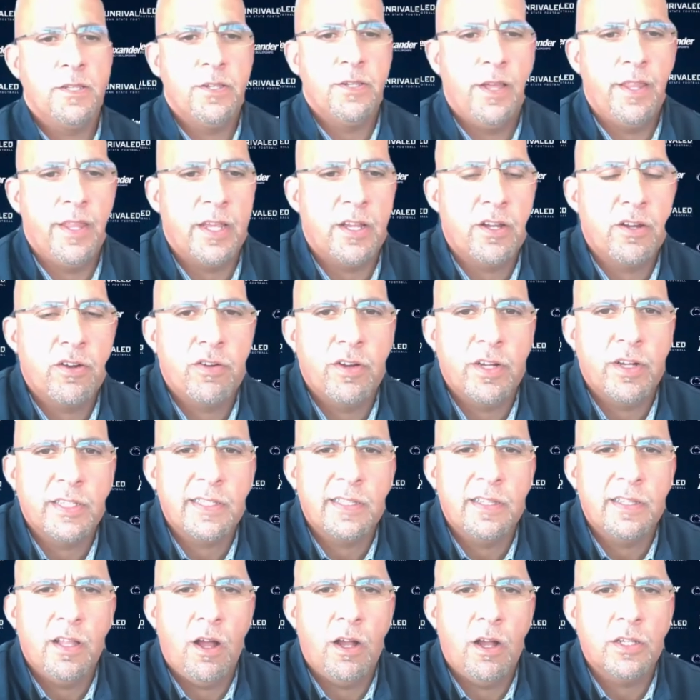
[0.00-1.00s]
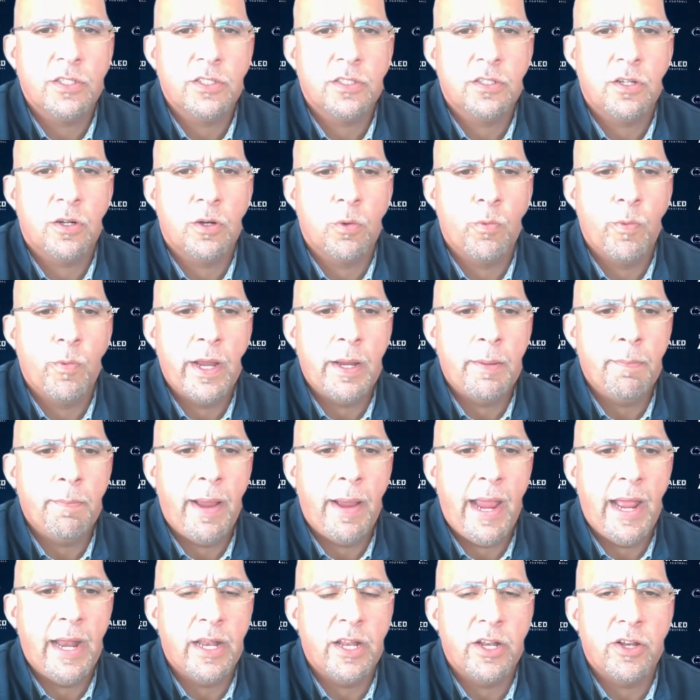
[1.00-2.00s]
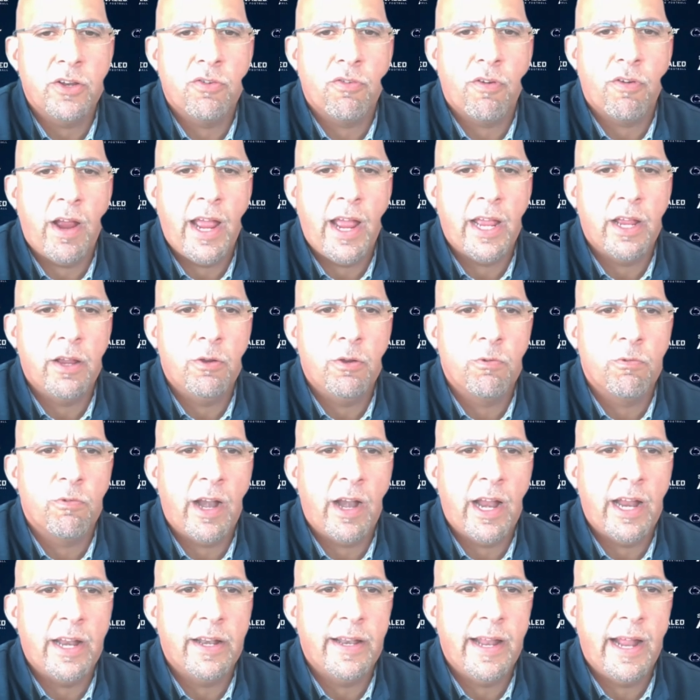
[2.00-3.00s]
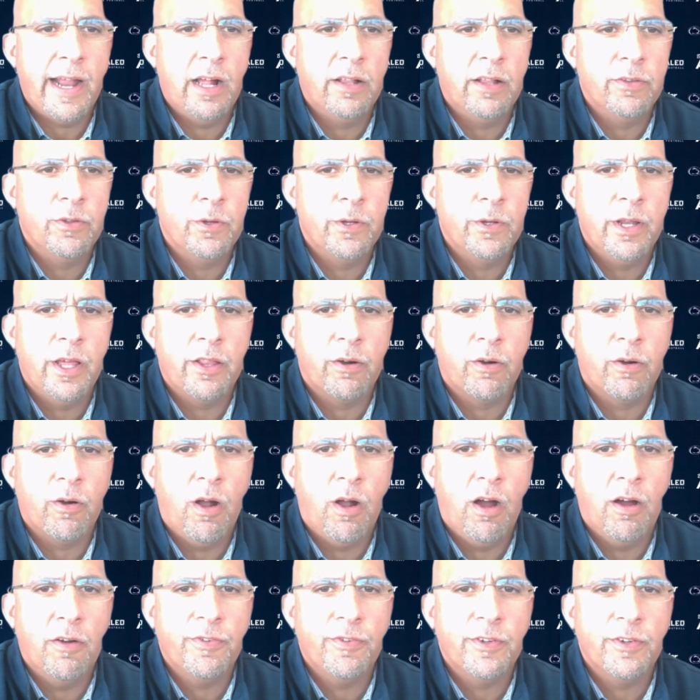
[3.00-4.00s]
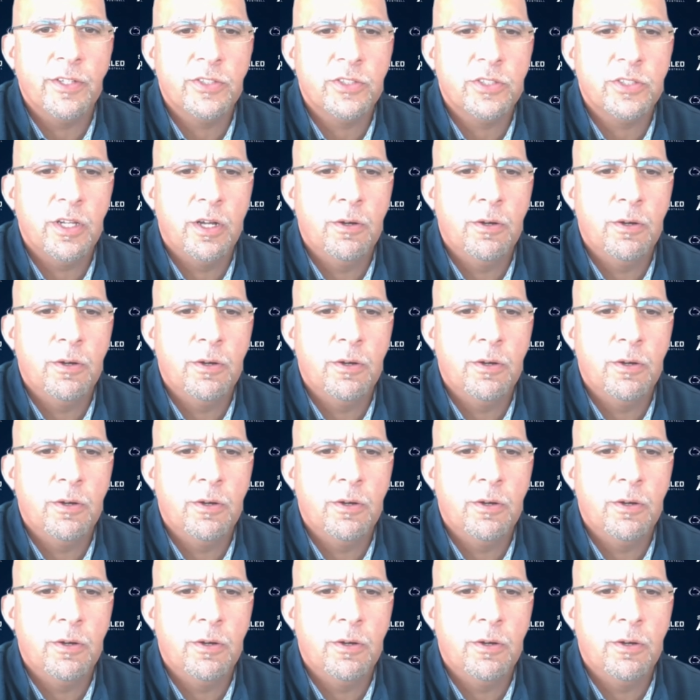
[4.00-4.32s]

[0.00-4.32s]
So I think Chris lost her wingman and Greg, who ran down to another office.